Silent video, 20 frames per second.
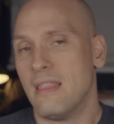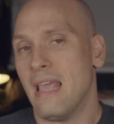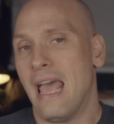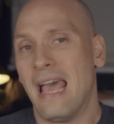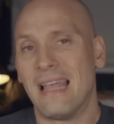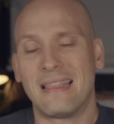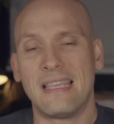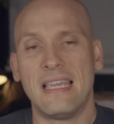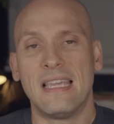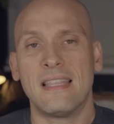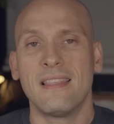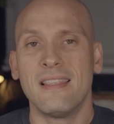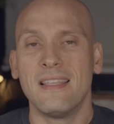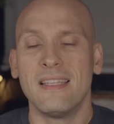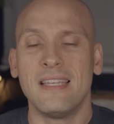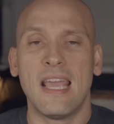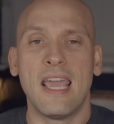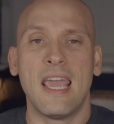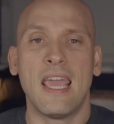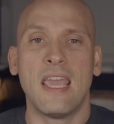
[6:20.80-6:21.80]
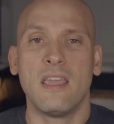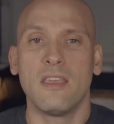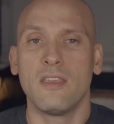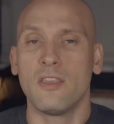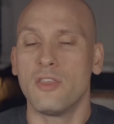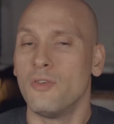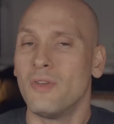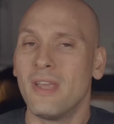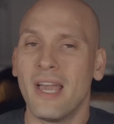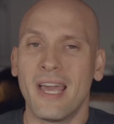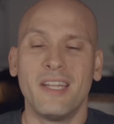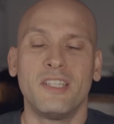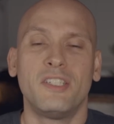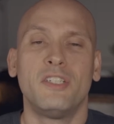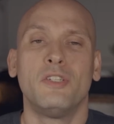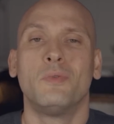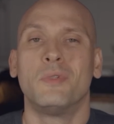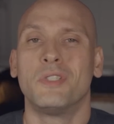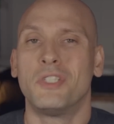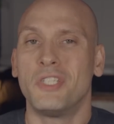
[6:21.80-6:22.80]
At the end of the day, you got to
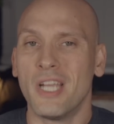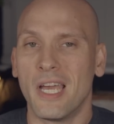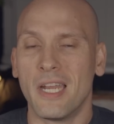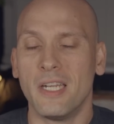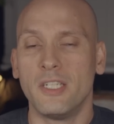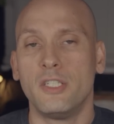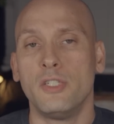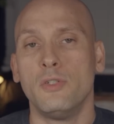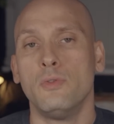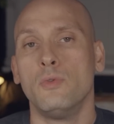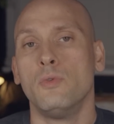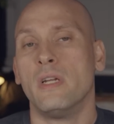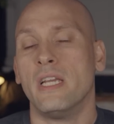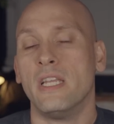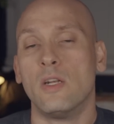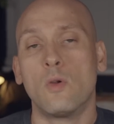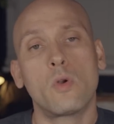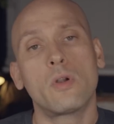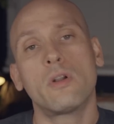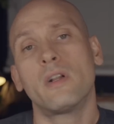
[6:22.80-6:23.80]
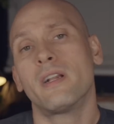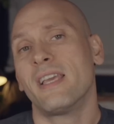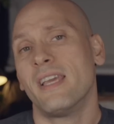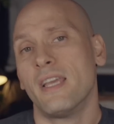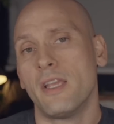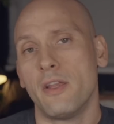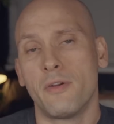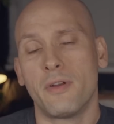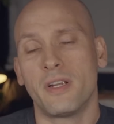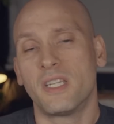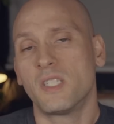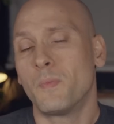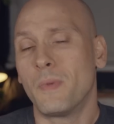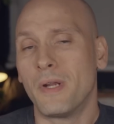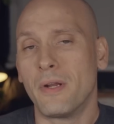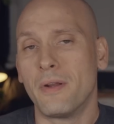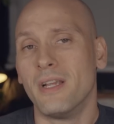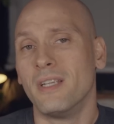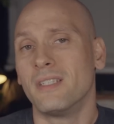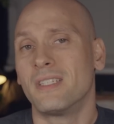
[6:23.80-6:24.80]
do what you got to do in order to get your
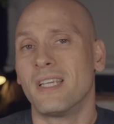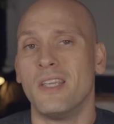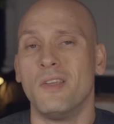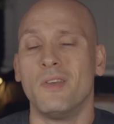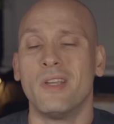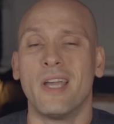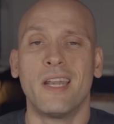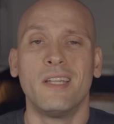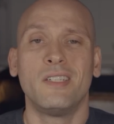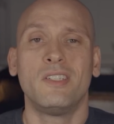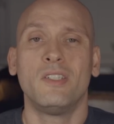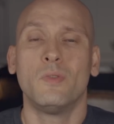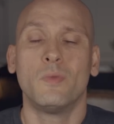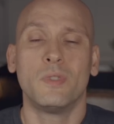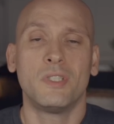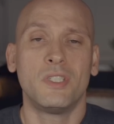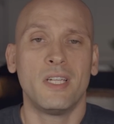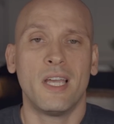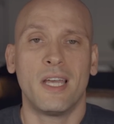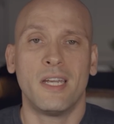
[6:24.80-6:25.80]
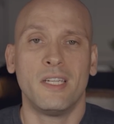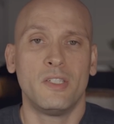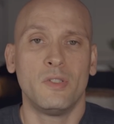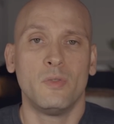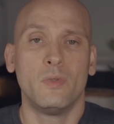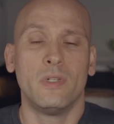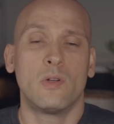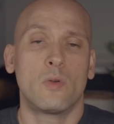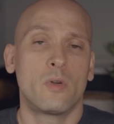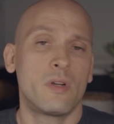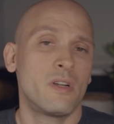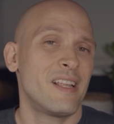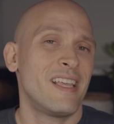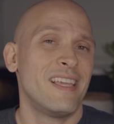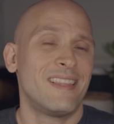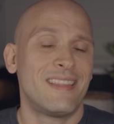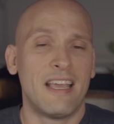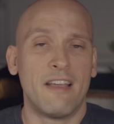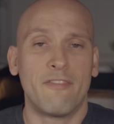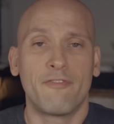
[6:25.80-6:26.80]
experience and you got to do what you got to do in order to
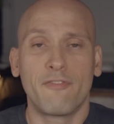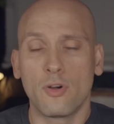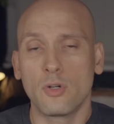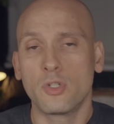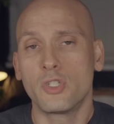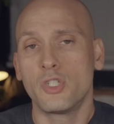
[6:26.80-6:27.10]
get that first